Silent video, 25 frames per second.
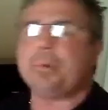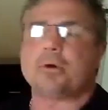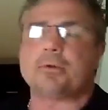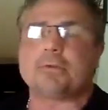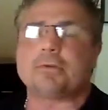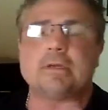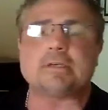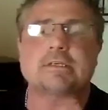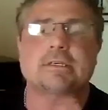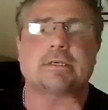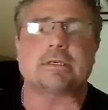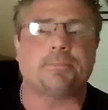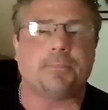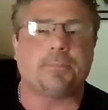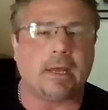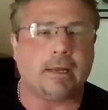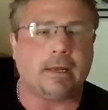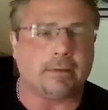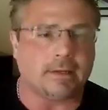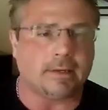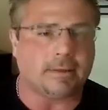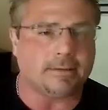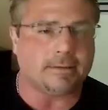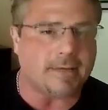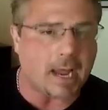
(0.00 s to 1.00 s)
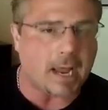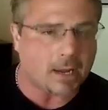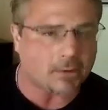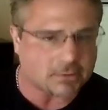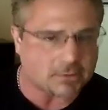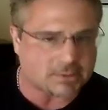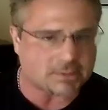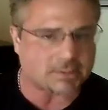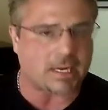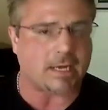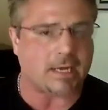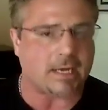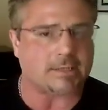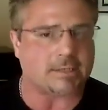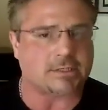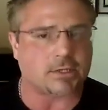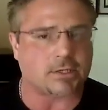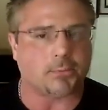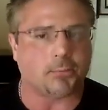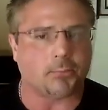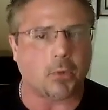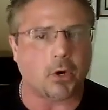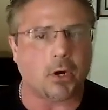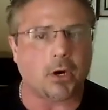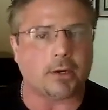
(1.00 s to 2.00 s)
participate in the downsides of
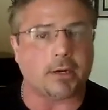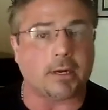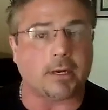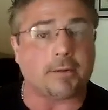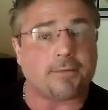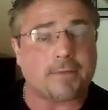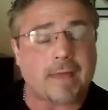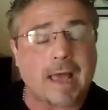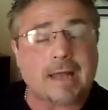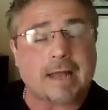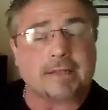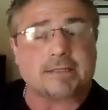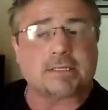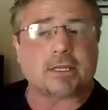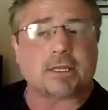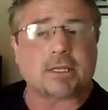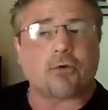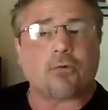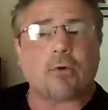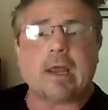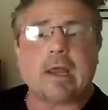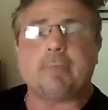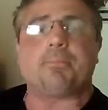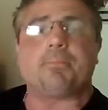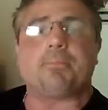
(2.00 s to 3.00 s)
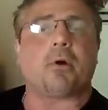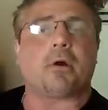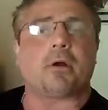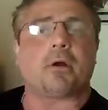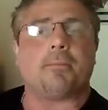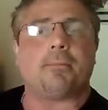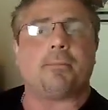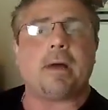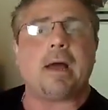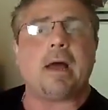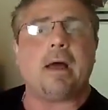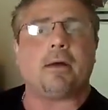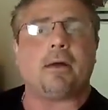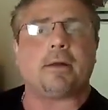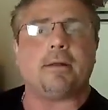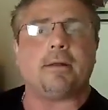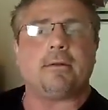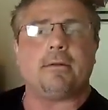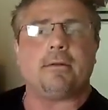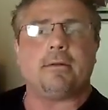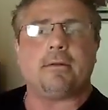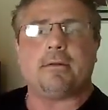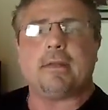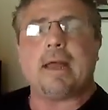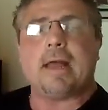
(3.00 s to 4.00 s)
the market. That's the great part about it.
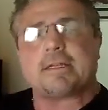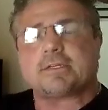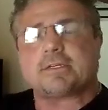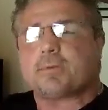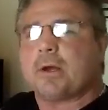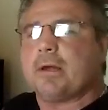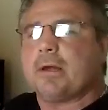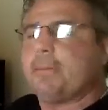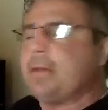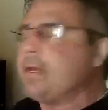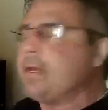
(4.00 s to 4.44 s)
And that's why it